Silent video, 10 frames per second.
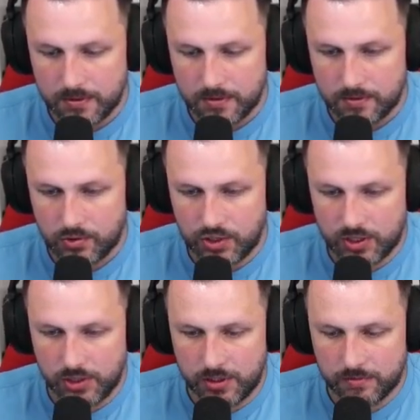
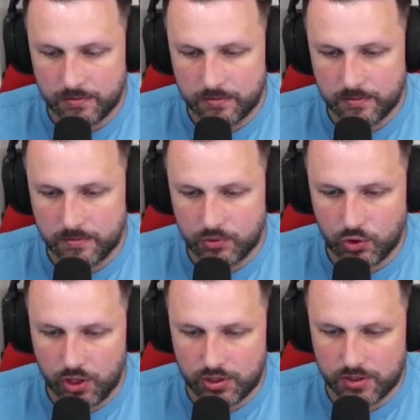Sheldon.
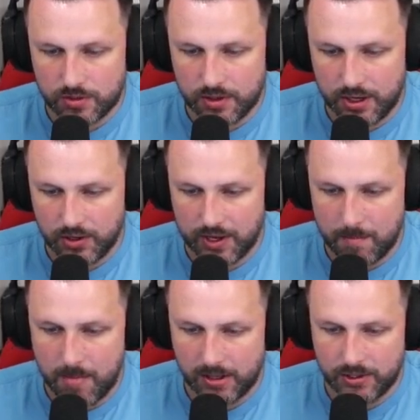Turret. And he'll get
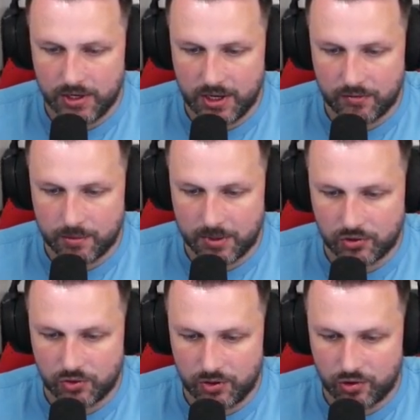melted here from my
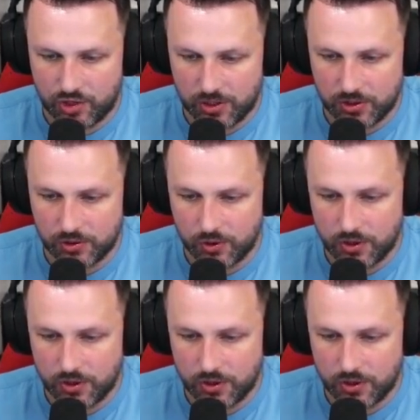turret and Sheldon. Look.